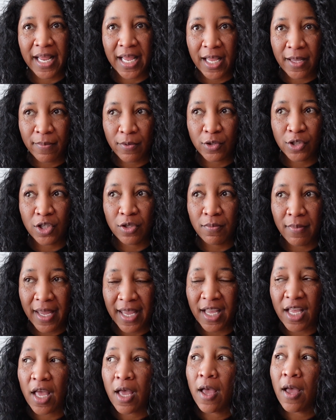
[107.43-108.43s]
able to
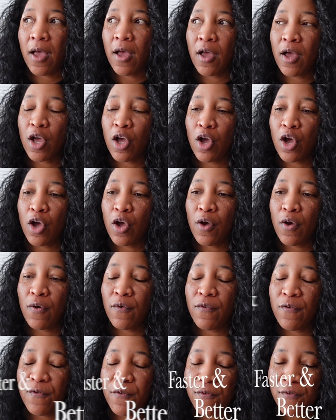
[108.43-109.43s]
make
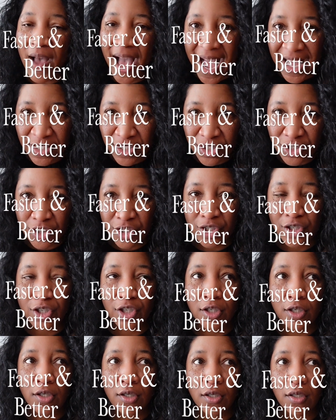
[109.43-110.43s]

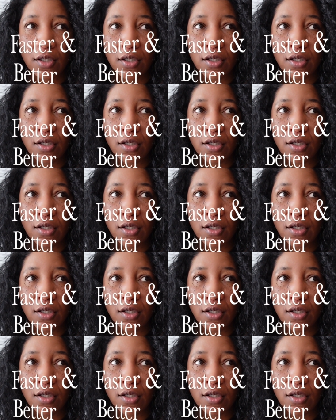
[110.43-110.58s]
faster,